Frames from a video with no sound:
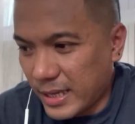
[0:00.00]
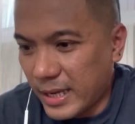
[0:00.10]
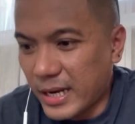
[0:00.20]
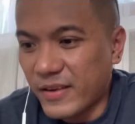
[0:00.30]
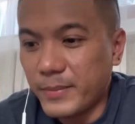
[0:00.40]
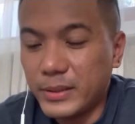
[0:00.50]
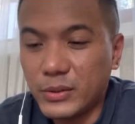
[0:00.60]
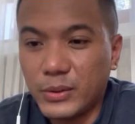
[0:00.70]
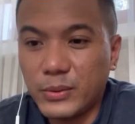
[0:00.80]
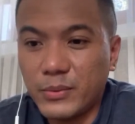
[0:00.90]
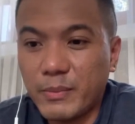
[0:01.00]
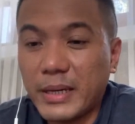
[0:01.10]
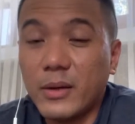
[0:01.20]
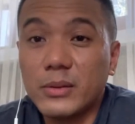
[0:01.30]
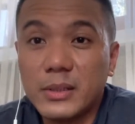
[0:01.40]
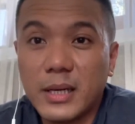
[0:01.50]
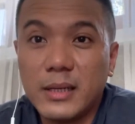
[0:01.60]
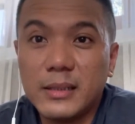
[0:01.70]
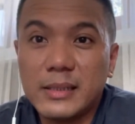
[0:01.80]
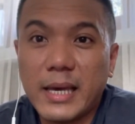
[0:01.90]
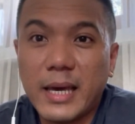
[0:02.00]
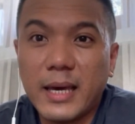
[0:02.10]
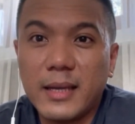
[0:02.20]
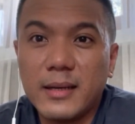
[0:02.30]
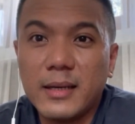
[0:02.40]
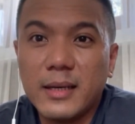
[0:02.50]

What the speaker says: and I've been to many hotels, and